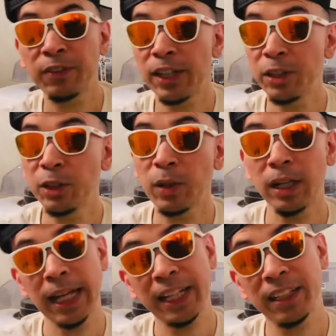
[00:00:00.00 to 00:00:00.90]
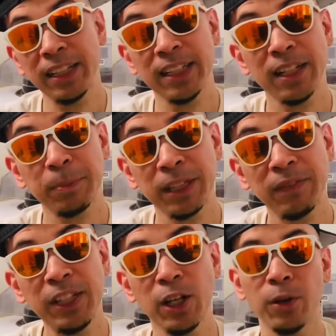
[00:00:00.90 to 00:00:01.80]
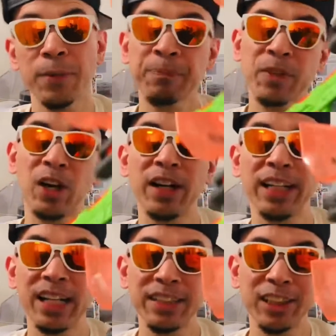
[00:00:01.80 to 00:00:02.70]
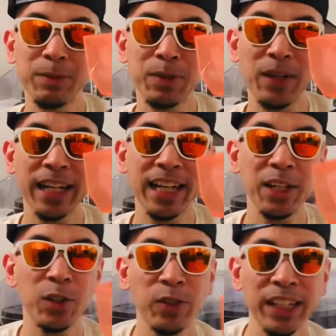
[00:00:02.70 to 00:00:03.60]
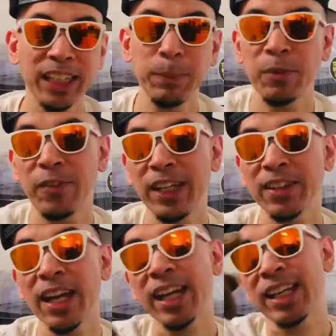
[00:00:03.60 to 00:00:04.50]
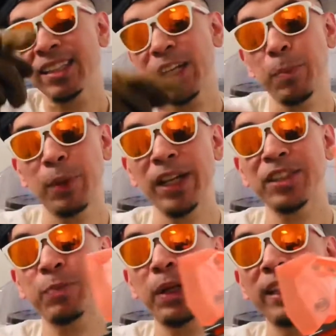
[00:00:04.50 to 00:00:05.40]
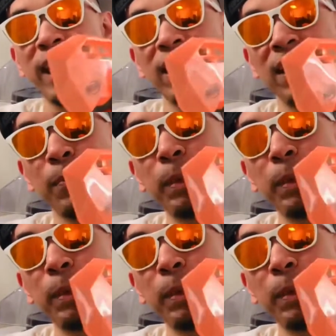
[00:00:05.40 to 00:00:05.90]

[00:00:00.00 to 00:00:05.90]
I do, I'll add it in an update video. All right, guys, thanks so much for hanging out. Don't forget, keep your faith, say a prayer, spread that love, be